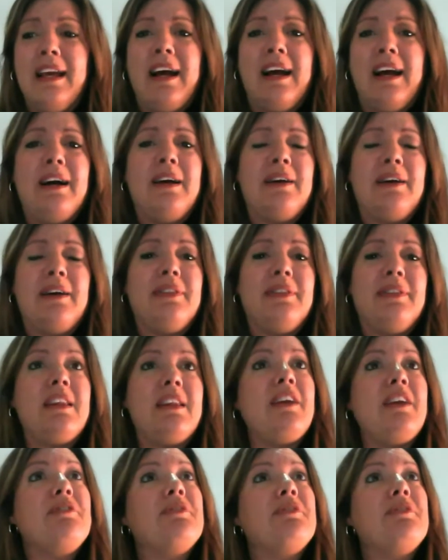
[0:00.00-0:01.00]
Then
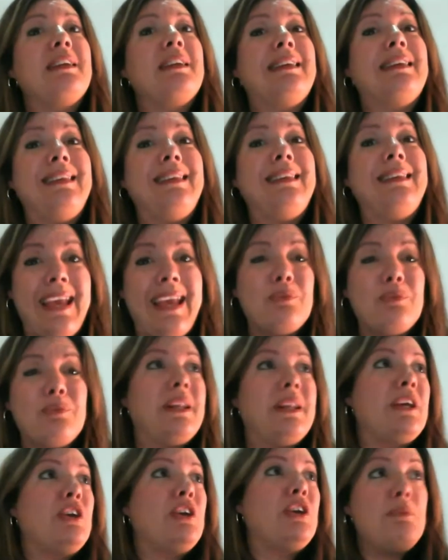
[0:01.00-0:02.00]
I forget
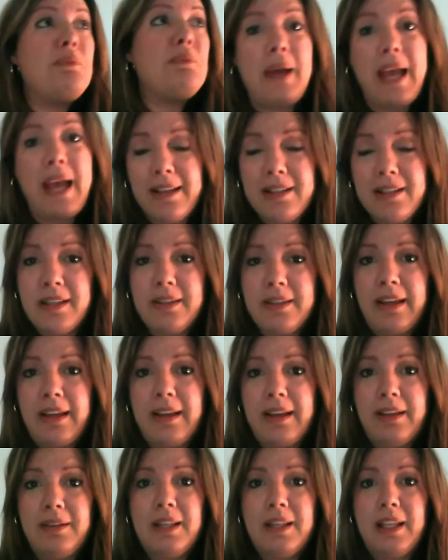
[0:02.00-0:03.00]
when I go back to
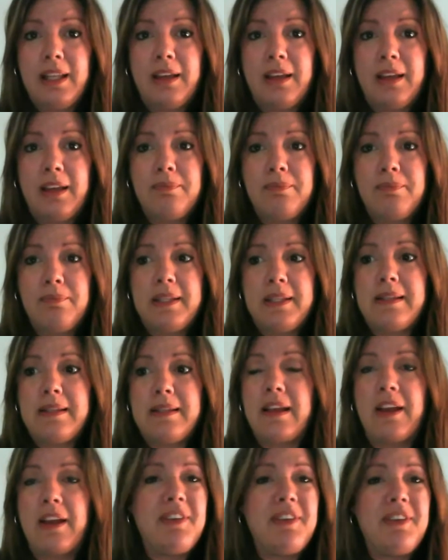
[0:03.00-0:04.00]
the business,
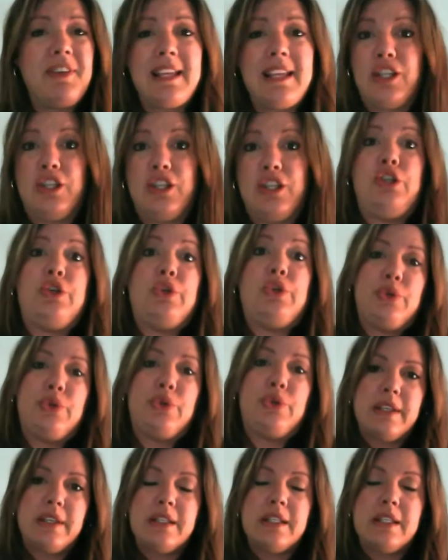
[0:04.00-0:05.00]
I forget to
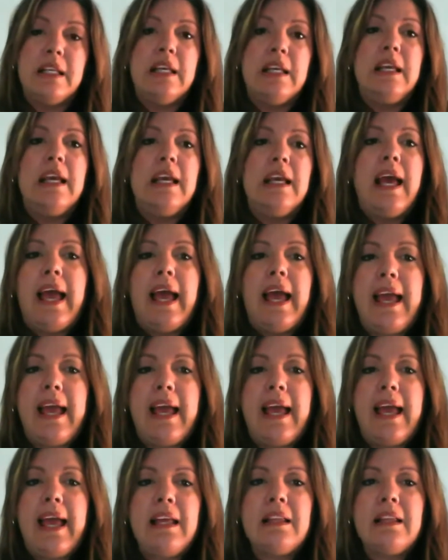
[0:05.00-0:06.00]
use it,
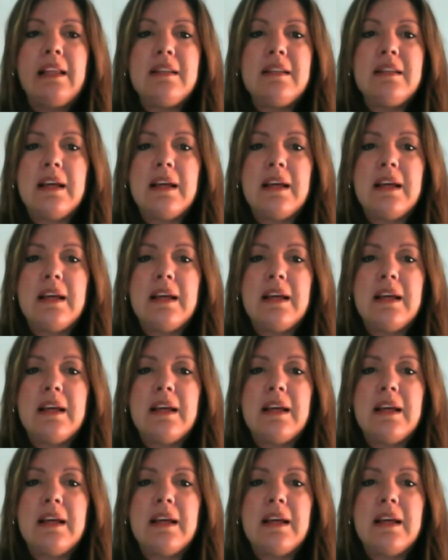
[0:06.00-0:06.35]
and